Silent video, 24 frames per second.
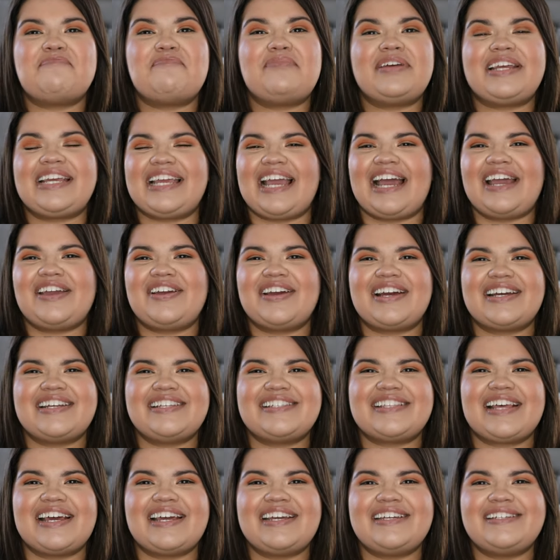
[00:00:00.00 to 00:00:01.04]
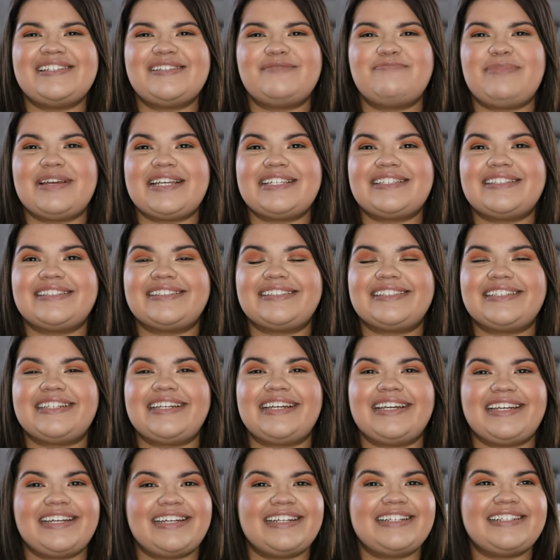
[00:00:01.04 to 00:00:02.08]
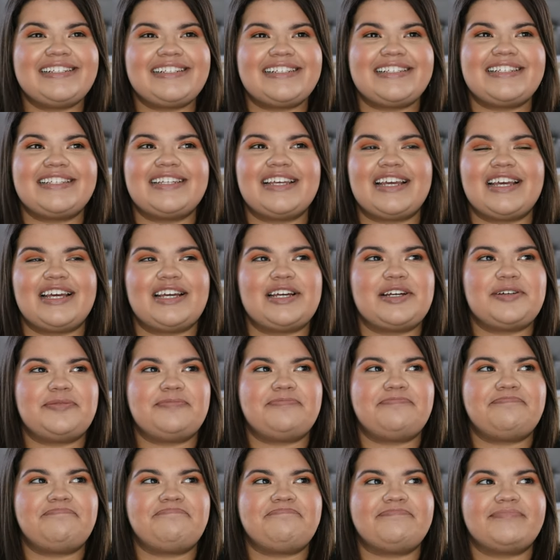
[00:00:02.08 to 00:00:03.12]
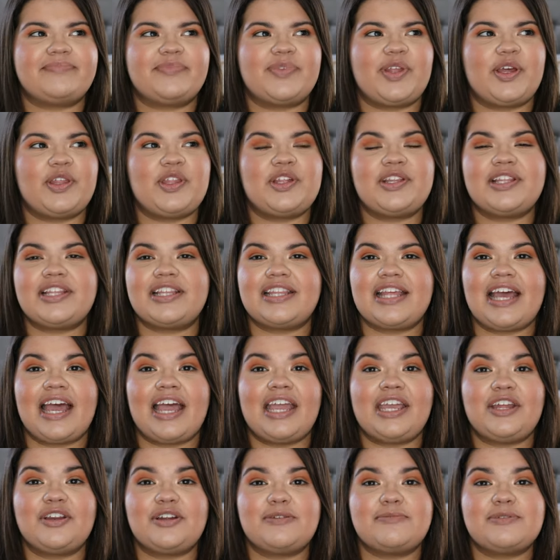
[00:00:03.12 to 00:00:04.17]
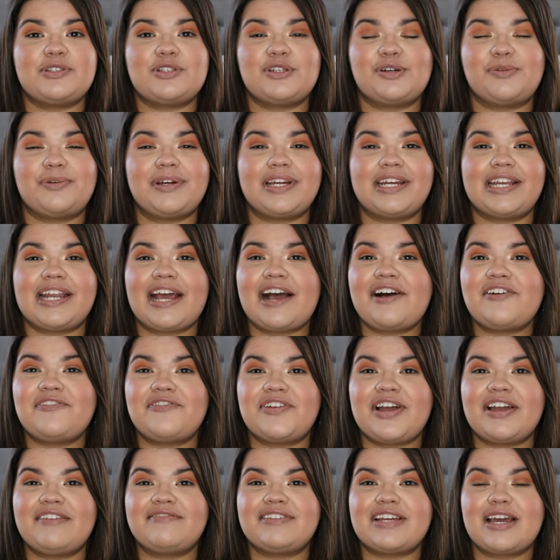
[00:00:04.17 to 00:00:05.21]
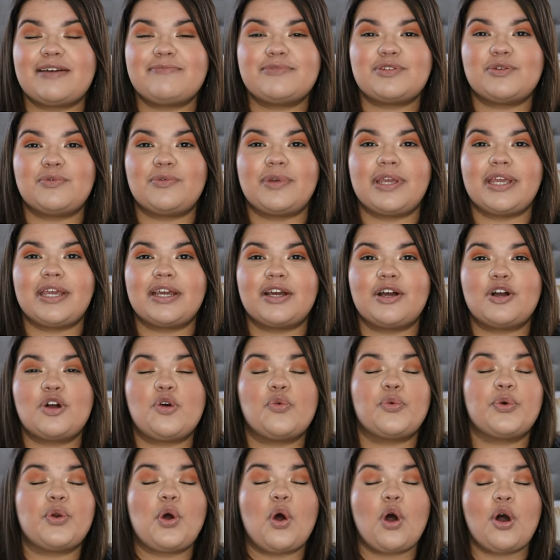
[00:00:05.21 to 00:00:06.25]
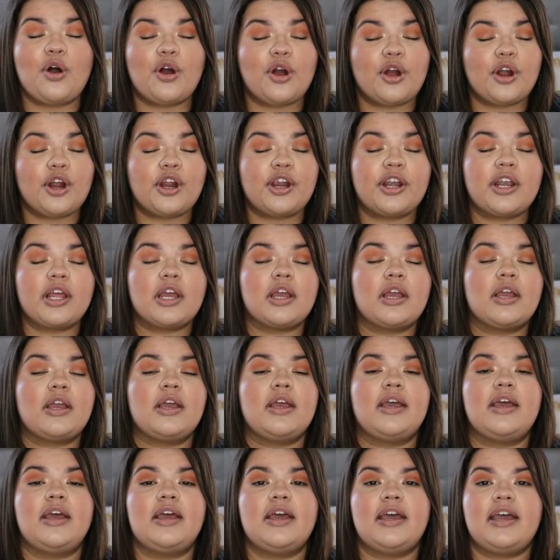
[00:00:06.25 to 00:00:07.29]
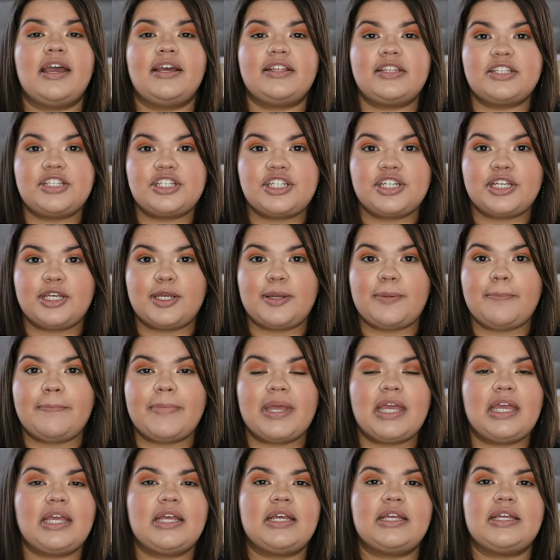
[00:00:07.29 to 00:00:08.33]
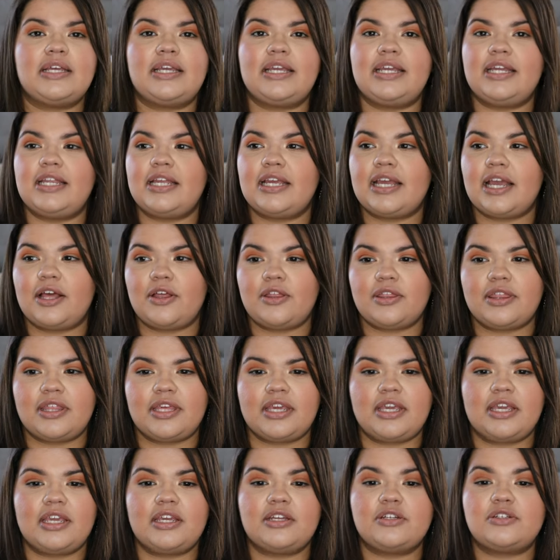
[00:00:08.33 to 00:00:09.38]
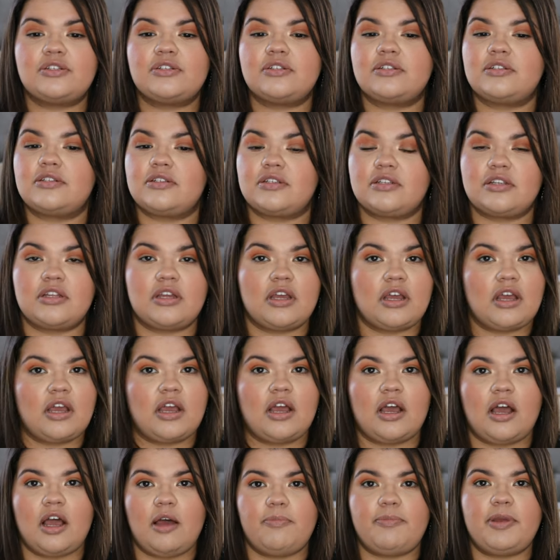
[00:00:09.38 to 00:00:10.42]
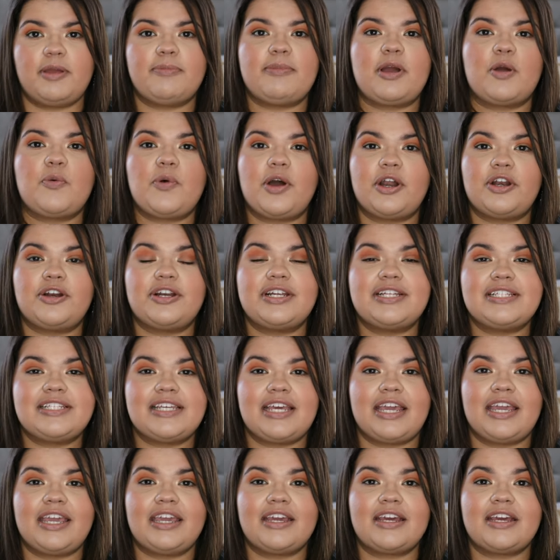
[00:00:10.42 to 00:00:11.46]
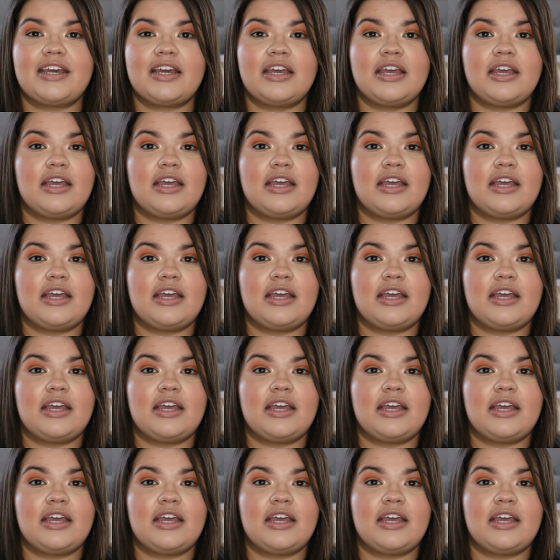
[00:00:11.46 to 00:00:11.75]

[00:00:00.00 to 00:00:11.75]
But yeah, you guys, that is basically it. Um, other than that, you know, I'm still working out five times a week, going hard at the gym, eating healthy, upping my water intake,